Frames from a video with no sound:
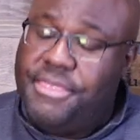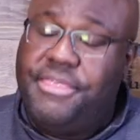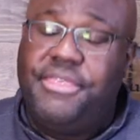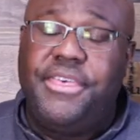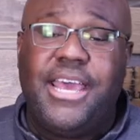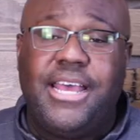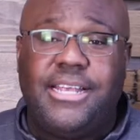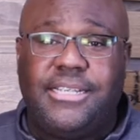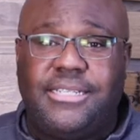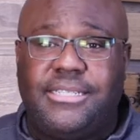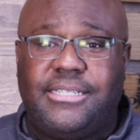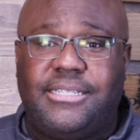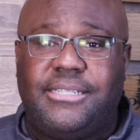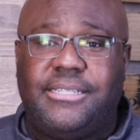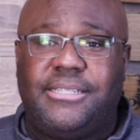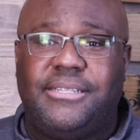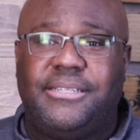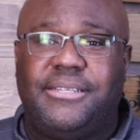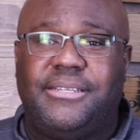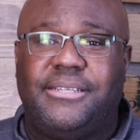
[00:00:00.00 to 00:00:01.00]

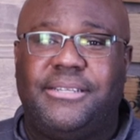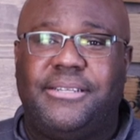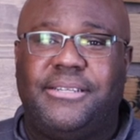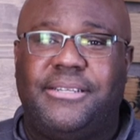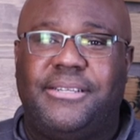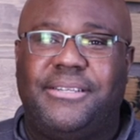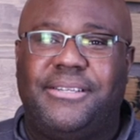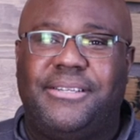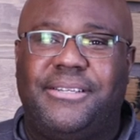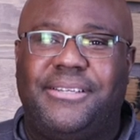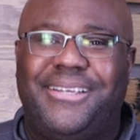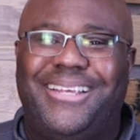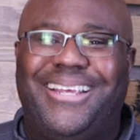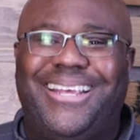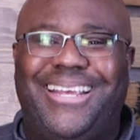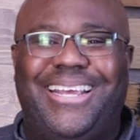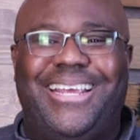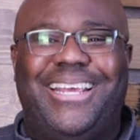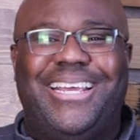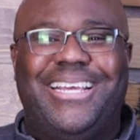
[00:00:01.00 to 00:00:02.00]
This
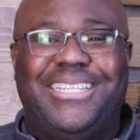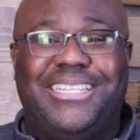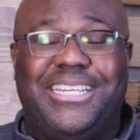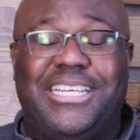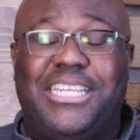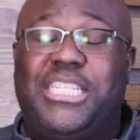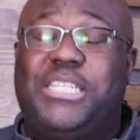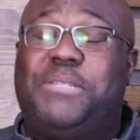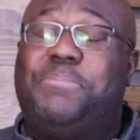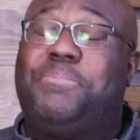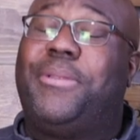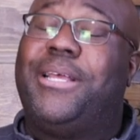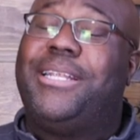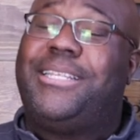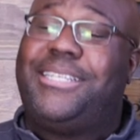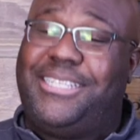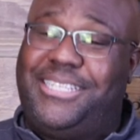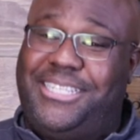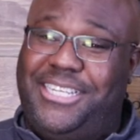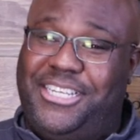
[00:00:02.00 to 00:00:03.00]
is a split
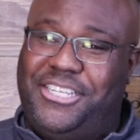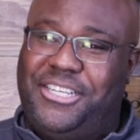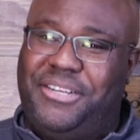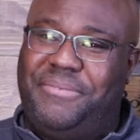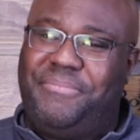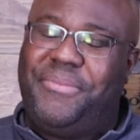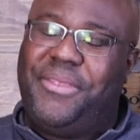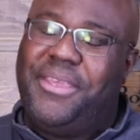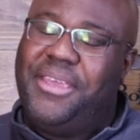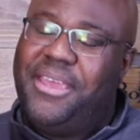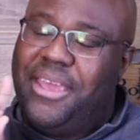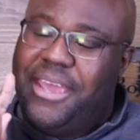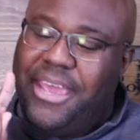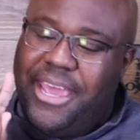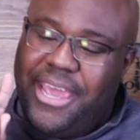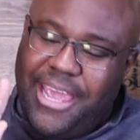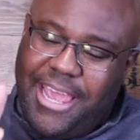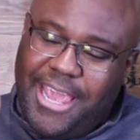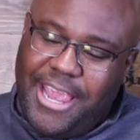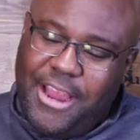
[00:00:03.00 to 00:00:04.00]
decision.
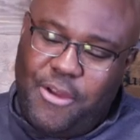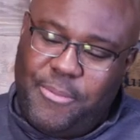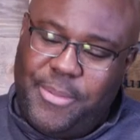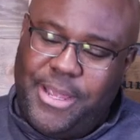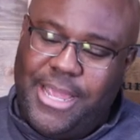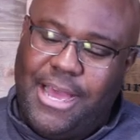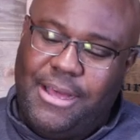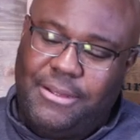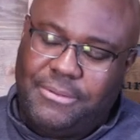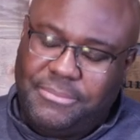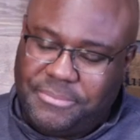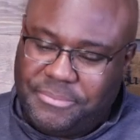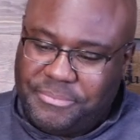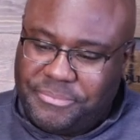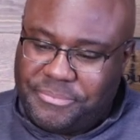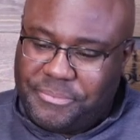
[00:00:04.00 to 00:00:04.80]
Hear me out.